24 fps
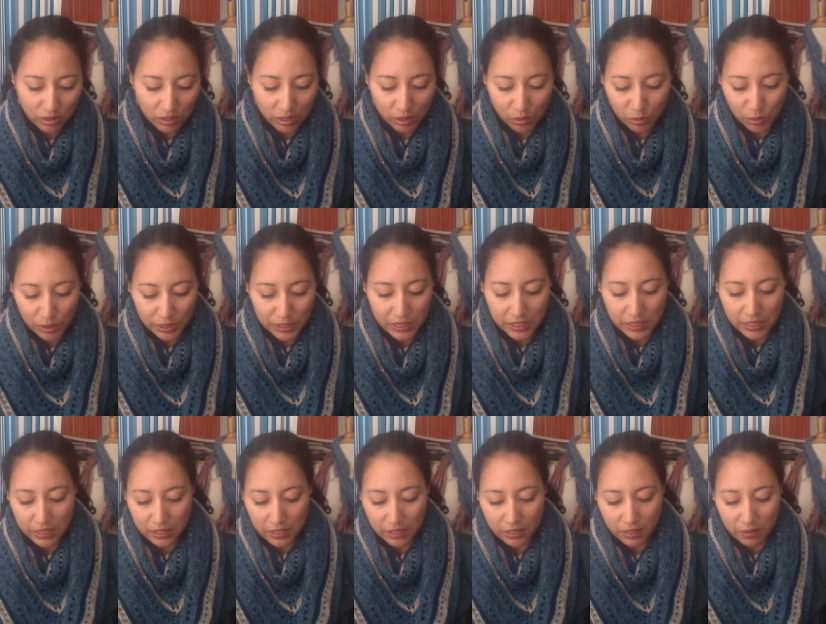in
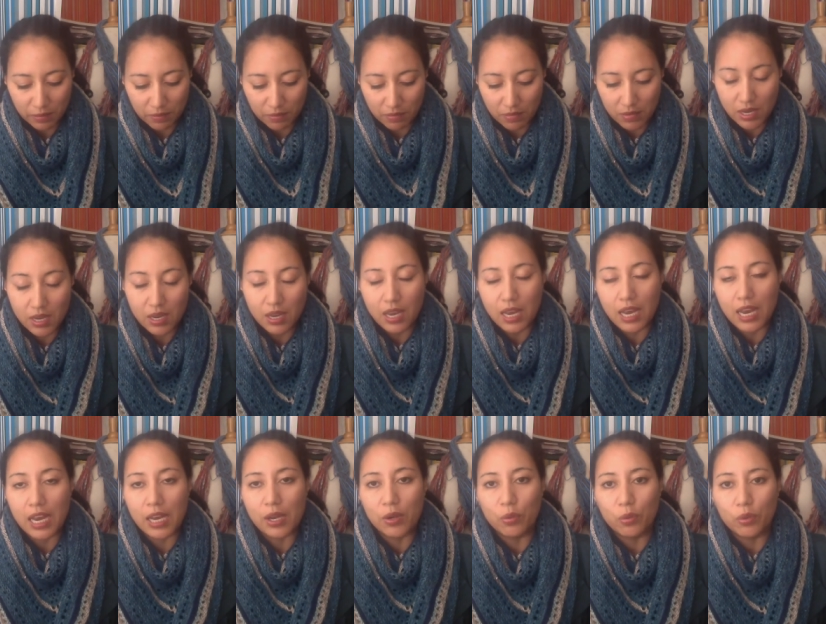which
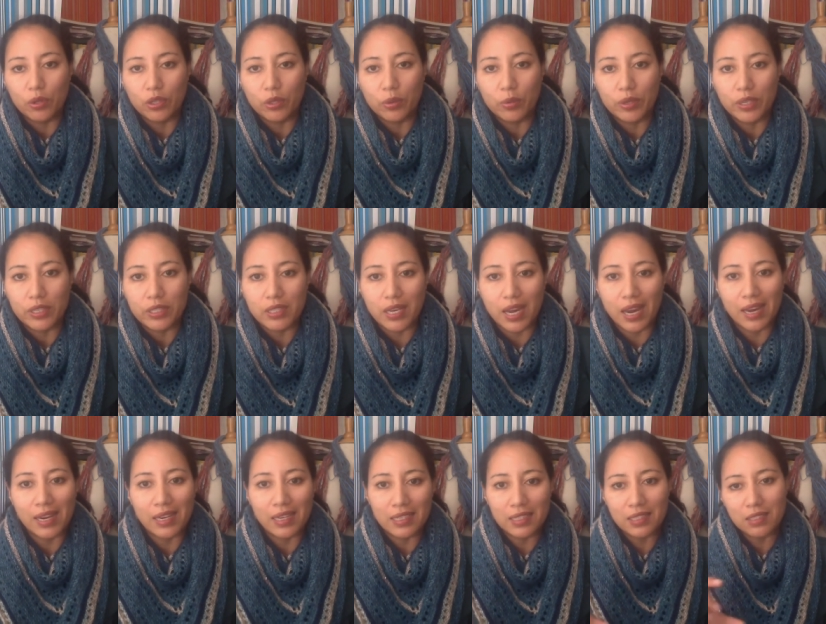I work with
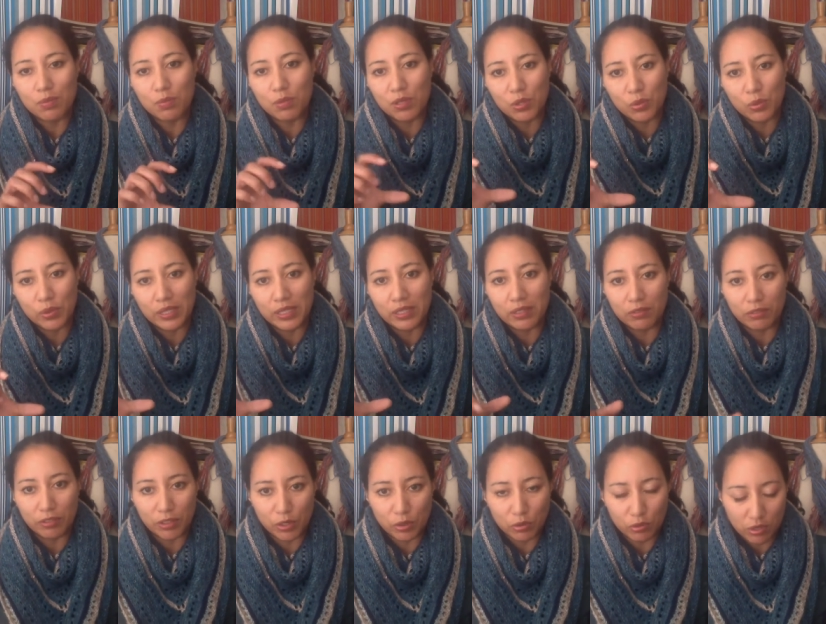eyelets between a
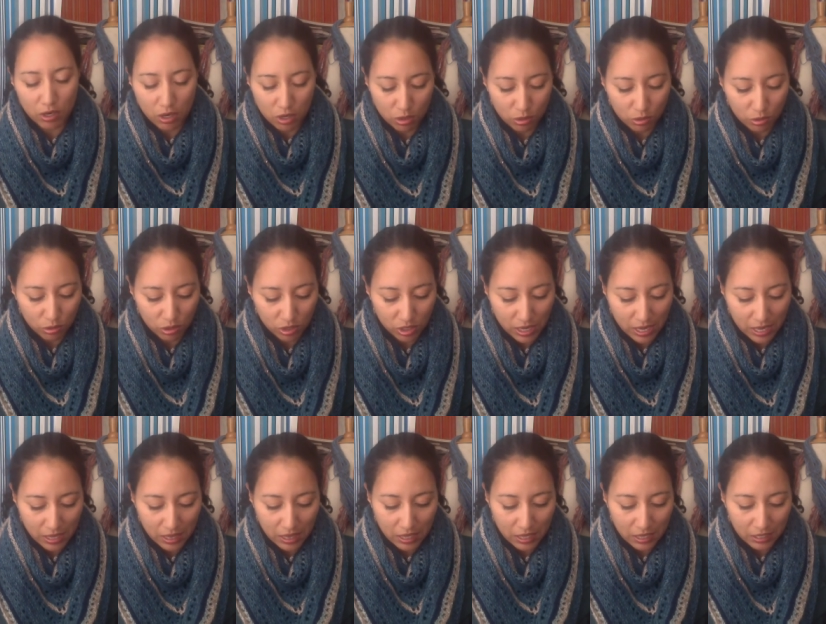few rows
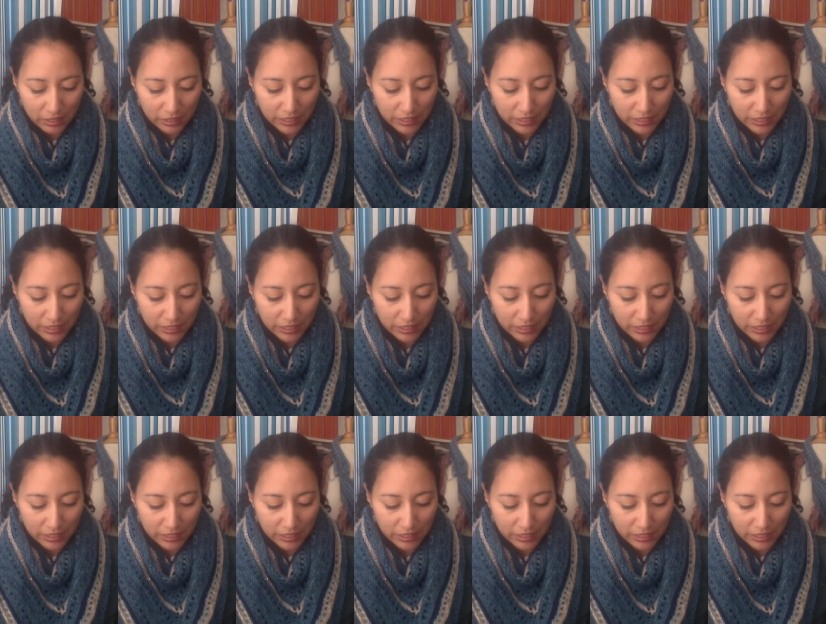and